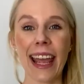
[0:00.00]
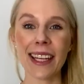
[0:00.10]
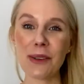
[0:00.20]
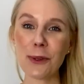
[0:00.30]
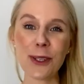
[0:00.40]

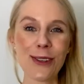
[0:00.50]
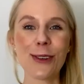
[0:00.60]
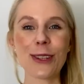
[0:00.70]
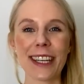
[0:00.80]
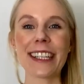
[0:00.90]
Anyone
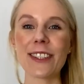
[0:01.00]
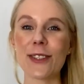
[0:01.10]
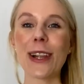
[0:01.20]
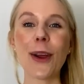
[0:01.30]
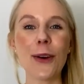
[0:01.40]
who
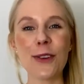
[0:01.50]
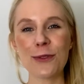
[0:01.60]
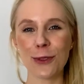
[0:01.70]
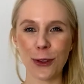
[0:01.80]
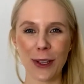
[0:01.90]
hears their
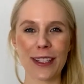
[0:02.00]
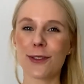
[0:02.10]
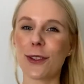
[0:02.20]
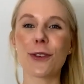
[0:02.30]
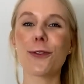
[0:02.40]
own voice
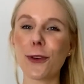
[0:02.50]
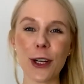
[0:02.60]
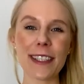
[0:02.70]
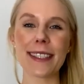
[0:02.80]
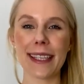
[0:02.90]
for the
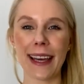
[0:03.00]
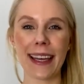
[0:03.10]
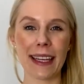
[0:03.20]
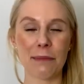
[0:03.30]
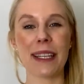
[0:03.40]
first
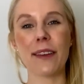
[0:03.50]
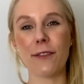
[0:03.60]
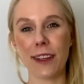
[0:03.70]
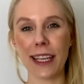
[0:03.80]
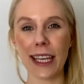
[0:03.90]
time in a
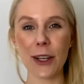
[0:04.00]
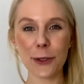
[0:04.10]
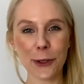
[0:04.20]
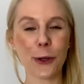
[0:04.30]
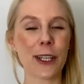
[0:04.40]

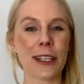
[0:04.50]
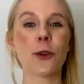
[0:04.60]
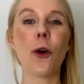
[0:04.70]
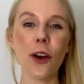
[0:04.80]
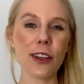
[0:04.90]
video or in
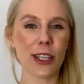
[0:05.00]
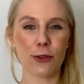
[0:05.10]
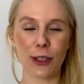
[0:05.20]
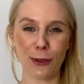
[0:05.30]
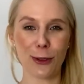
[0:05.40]
an
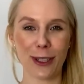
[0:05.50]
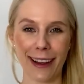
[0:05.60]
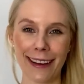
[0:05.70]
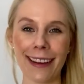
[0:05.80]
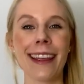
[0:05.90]
audio
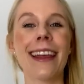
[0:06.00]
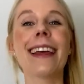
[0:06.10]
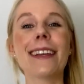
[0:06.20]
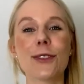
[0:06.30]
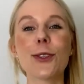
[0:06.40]
recording
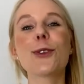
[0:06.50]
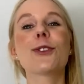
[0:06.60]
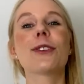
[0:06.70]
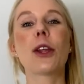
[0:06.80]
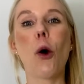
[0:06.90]
is
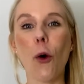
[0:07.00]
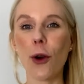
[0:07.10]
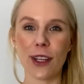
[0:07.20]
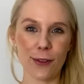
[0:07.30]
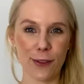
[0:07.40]
usually
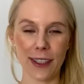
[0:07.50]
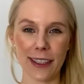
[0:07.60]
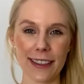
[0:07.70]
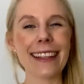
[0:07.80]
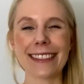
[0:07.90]

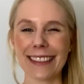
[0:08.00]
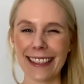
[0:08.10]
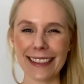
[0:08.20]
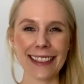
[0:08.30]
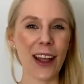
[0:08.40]
horrified. Is
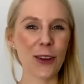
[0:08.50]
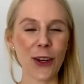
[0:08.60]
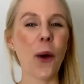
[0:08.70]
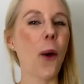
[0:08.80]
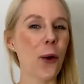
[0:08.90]
this how
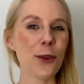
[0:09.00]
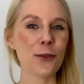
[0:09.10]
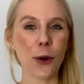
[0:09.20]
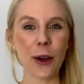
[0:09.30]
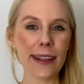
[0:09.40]
your
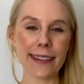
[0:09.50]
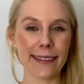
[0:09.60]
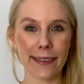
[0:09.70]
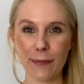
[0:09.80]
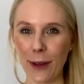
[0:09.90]
own voice
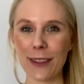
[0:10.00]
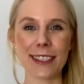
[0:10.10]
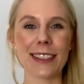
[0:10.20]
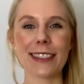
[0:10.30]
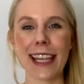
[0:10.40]
is
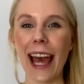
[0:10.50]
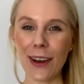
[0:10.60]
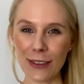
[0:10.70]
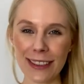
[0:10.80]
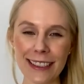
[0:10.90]
supposed to
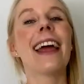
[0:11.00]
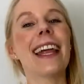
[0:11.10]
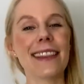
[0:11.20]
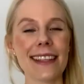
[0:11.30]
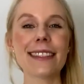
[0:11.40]
sound?
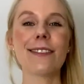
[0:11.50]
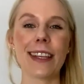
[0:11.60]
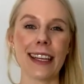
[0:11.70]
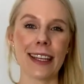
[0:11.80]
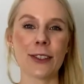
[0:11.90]
In this
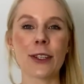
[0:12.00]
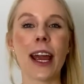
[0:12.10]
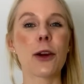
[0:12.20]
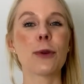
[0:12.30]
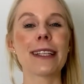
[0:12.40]
video,
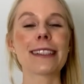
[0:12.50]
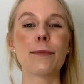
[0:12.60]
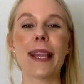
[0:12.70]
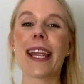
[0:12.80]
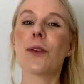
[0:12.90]
I will
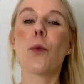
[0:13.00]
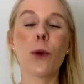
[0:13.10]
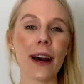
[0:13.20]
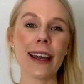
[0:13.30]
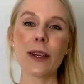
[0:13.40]
explain
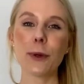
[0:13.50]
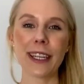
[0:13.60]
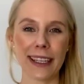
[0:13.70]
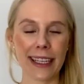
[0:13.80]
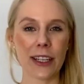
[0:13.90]
why we
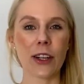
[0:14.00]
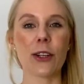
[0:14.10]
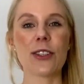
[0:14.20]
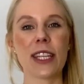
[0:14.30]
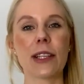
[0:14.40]
hear
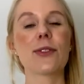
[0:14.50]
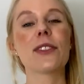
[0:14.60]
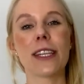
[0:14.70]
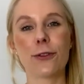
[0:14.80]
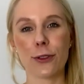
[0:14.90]
ourselves
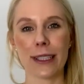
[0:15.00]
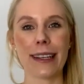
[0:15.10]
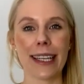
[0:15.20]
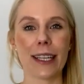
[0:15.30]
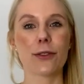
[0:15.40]

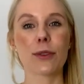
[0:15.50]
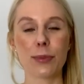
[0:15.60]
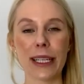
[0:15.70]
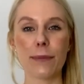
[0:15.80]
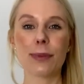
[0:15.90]
differently from
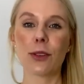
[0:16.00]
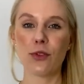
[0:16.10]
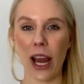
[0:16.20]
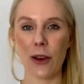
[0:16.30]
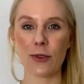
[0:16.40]
people
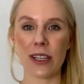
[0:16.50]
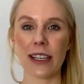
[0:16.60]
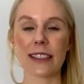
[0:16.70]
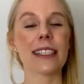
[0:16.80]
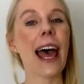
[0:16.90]
around
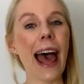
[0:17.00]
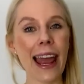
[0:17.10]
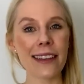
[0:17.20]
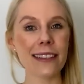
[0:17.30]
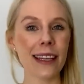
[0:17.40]
us
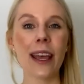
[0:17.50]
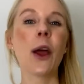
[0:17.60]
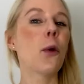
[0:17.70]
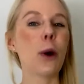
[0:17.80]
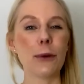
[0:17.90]
and
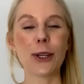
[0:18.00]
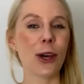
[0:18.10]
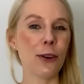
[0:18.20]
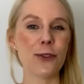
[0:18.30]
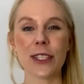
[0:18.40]
why we
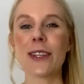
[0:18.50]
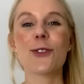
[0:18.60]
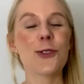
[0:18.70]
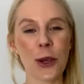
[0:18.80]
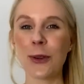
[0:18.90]

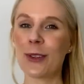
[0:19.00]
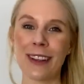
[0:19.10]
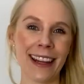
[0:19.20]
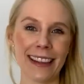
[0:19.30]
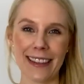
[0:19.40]
often don't
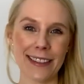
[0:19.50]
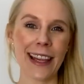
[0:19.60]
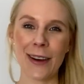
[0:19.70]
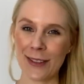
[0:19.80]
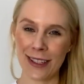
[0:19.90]
like the
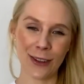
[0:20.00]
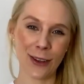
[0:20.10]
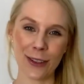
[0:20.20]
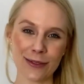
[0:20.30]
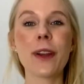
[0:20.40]
sound at all.